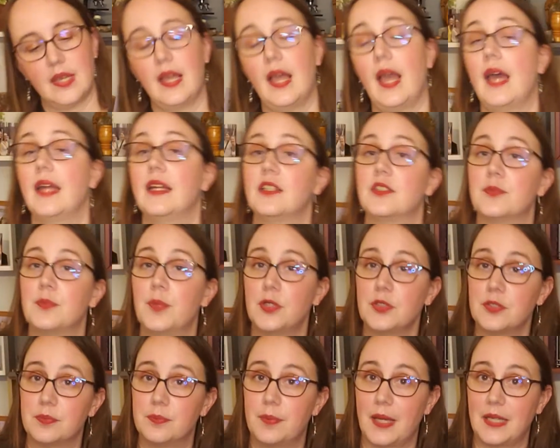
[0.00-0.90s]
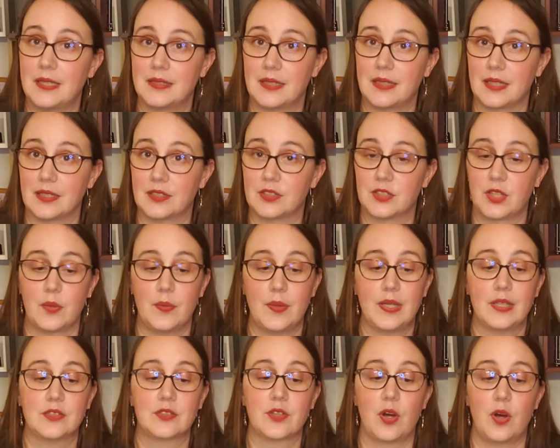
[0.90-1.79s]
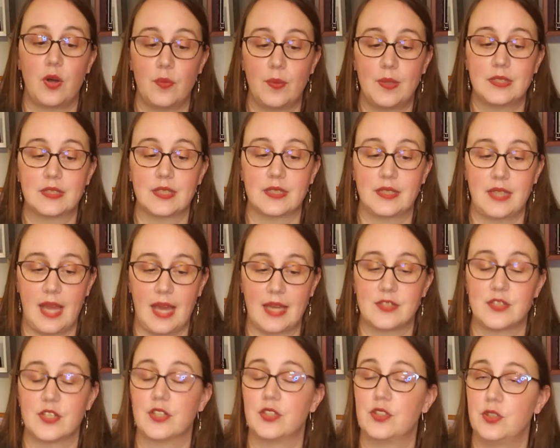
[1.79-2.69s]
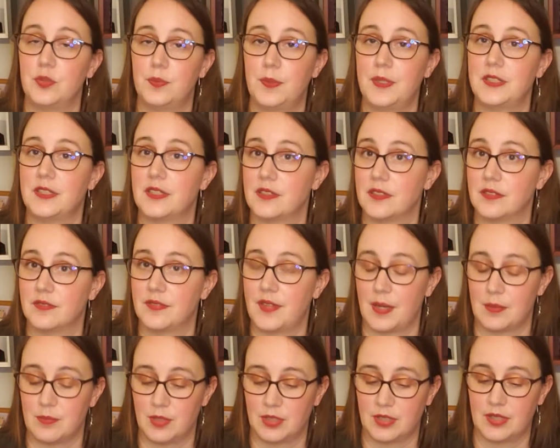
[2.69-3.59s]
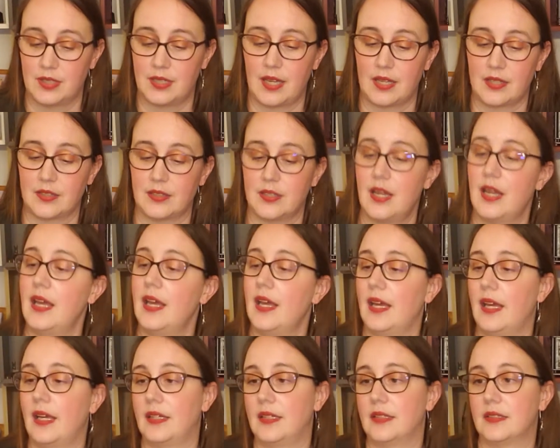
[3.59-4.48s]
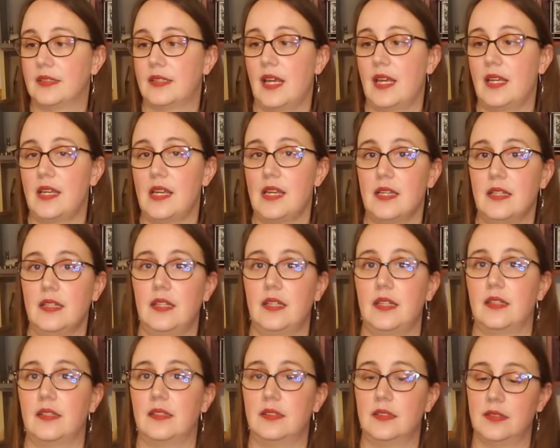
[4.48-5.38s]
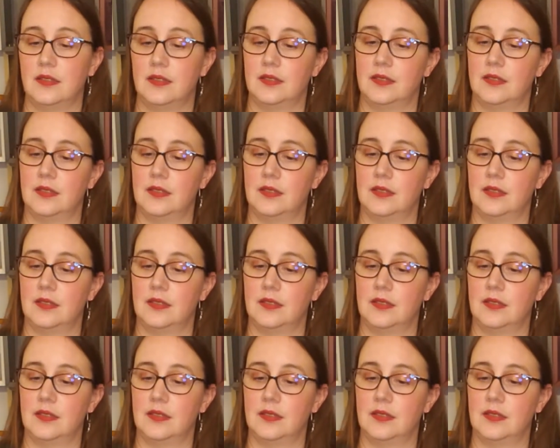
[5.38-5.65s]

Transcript: At its most basic, sewing is always attaching two pieces of fabric together. It is taking a needle